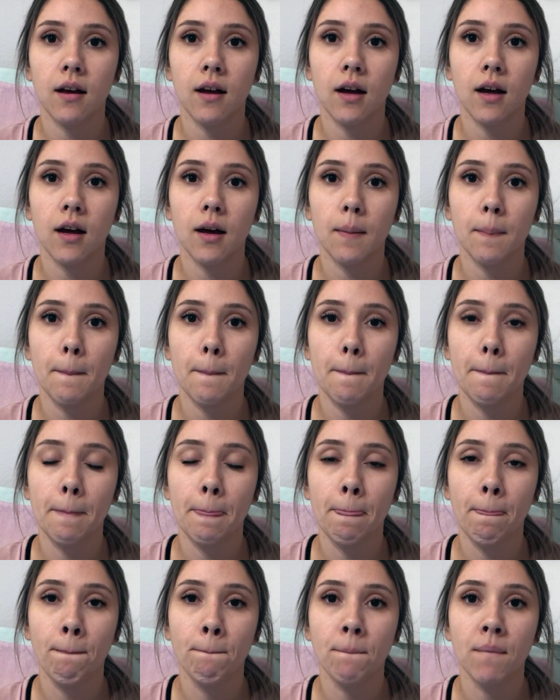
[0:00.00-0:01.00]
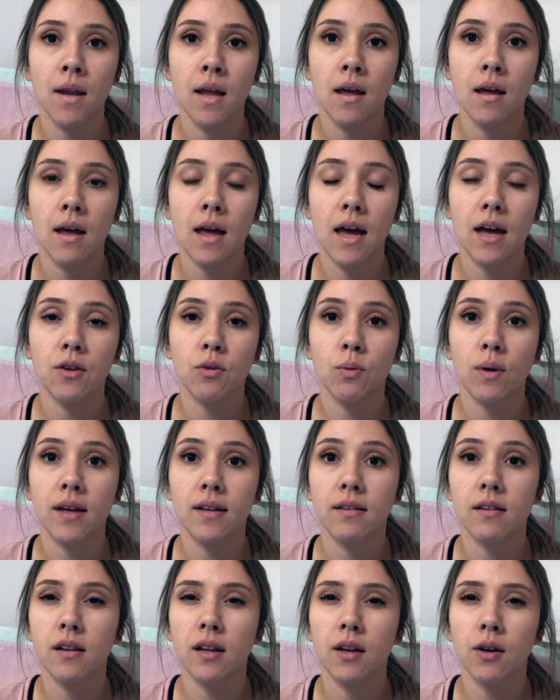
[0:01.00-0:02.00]
as well
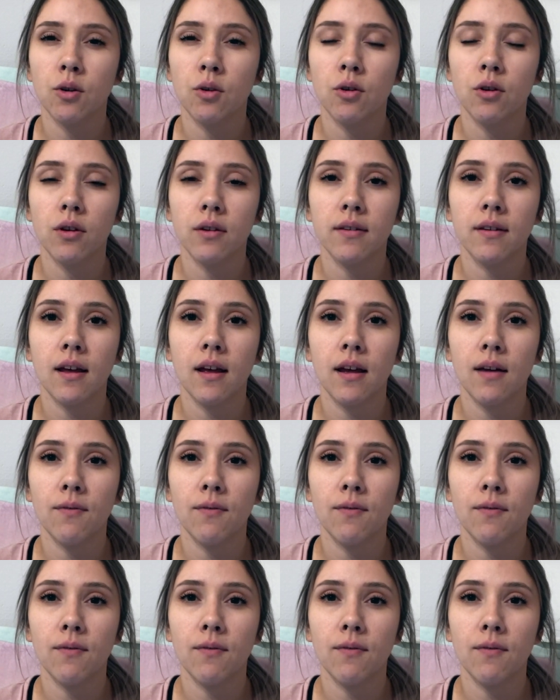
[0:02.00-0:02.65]
as clinicals.